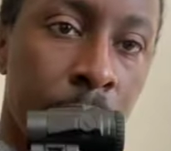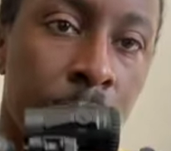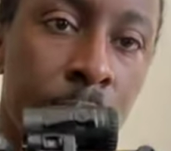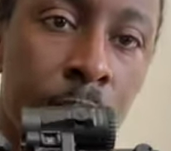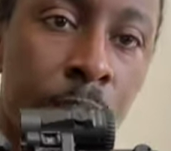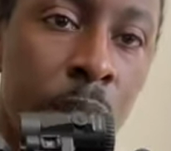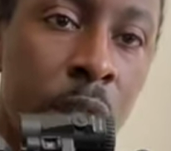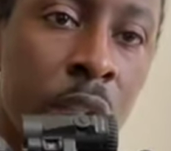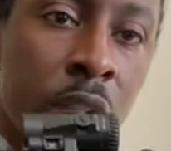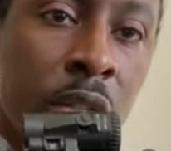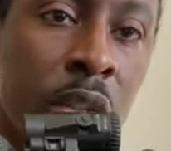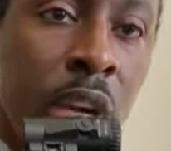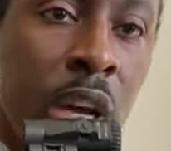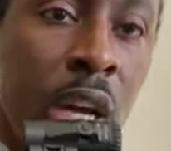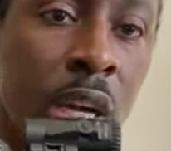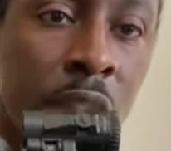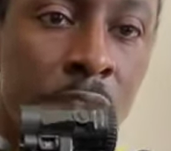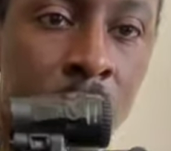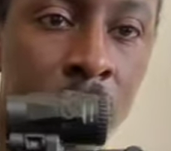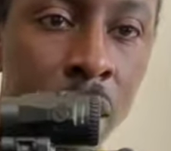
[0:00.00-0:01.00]
whichever
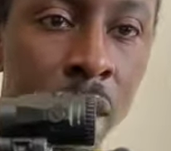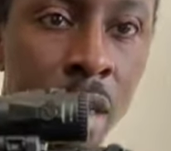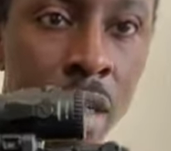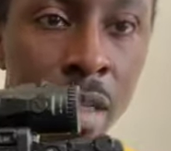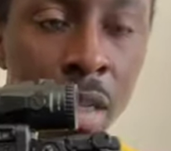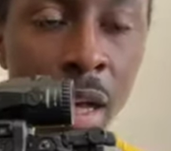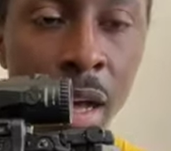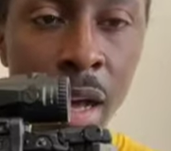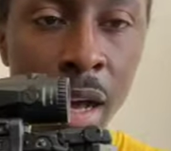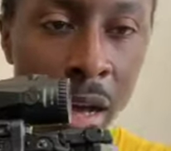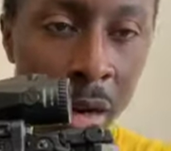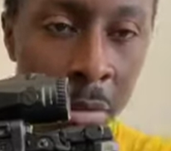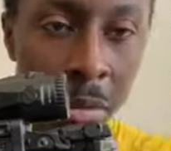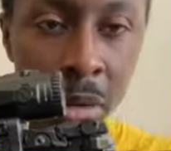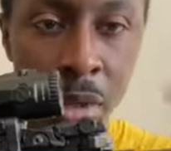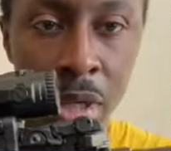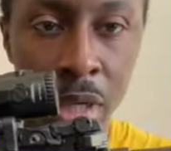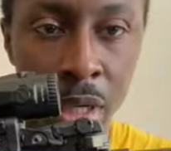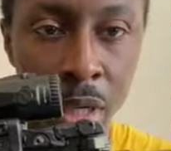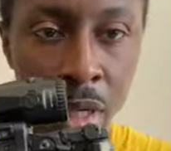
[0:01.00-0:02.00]
guys it is, I'll put
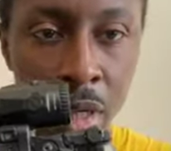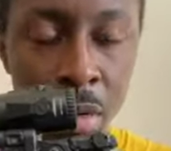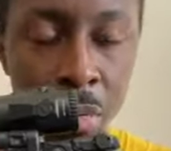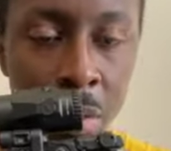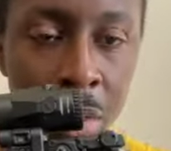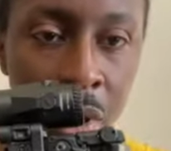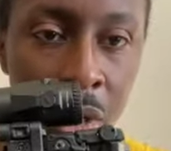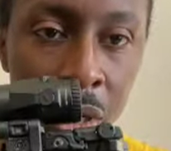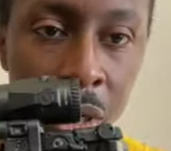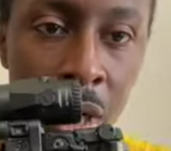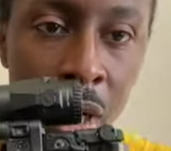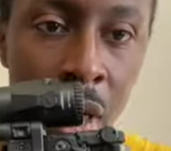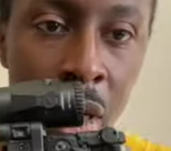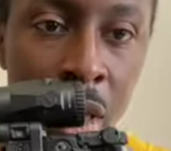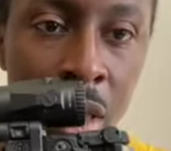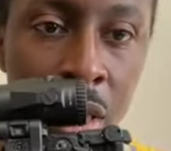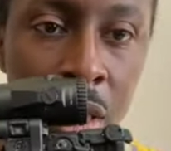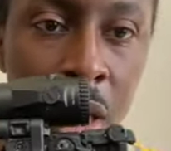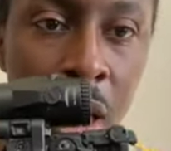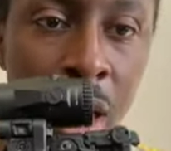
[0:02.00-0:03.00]
it in there, but
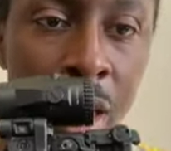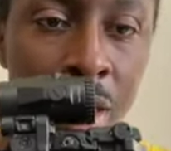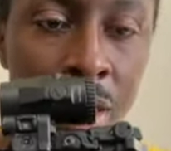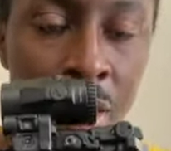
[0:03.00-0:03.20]
it's a Geisley